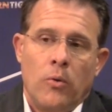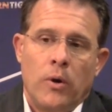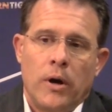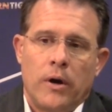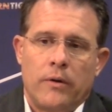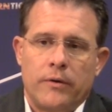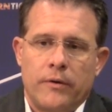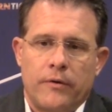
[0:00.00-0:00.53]

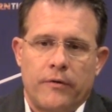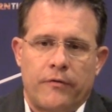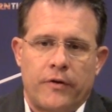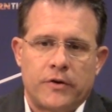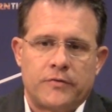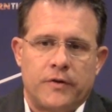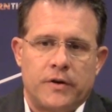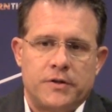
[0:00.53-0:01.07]
Well,
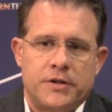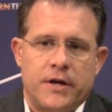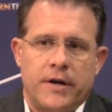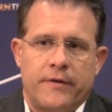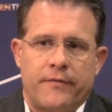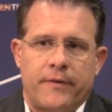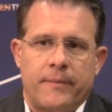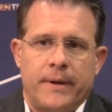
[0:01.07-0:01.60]
first of all,
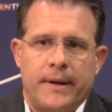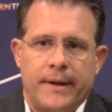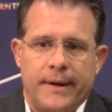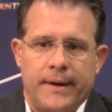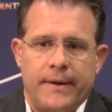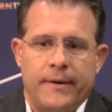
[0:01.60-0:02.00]
Jeff, I mean,